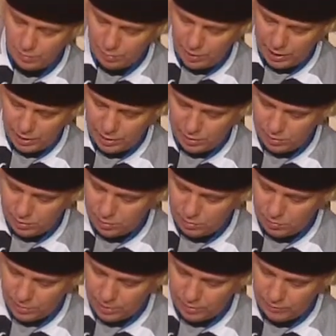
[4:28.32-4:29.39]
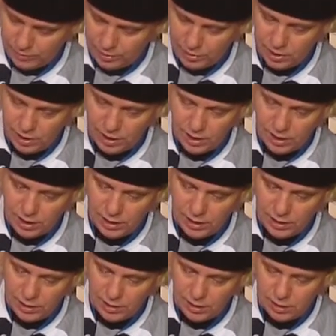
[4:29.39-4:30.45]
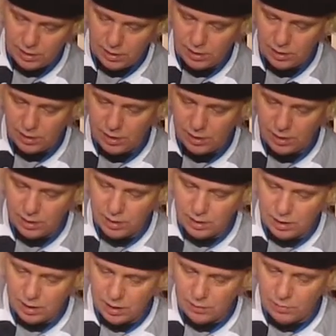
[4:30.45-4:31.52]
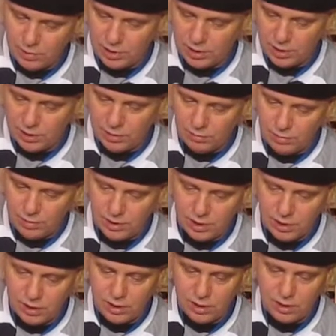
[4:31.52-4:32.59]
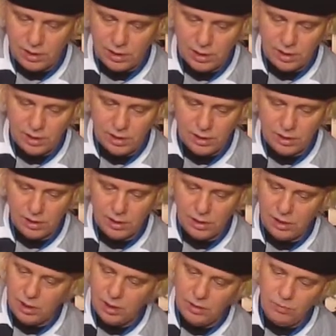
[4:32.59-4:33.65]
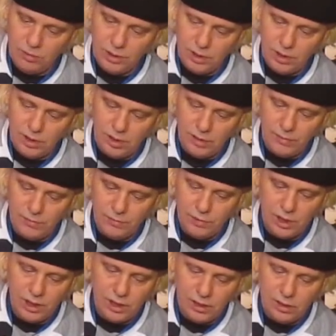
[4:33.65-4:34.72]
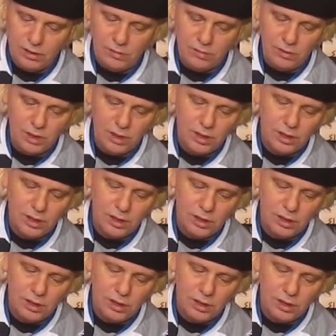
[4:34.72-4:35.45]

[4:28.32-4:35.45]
pages or whatever, and he said there wasn't enough really to,